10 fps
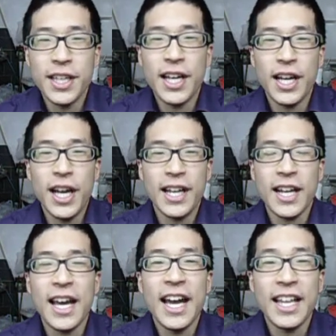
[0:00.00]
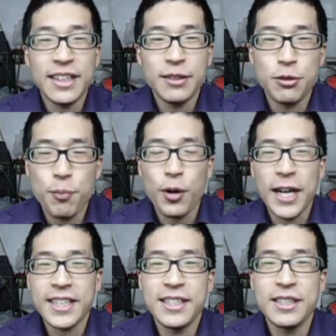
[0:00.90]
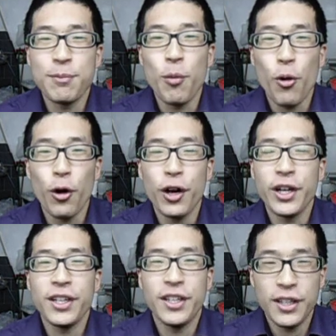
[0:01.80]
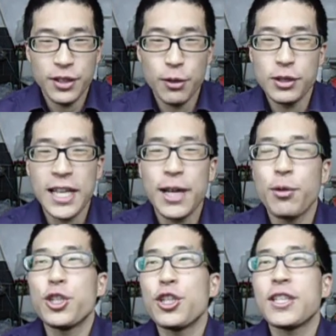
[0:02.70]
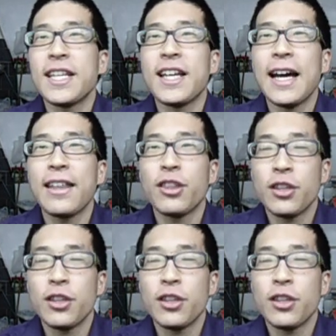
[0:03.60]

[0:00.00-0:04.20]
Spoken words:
Yeah, and I had to practice more those languages, and I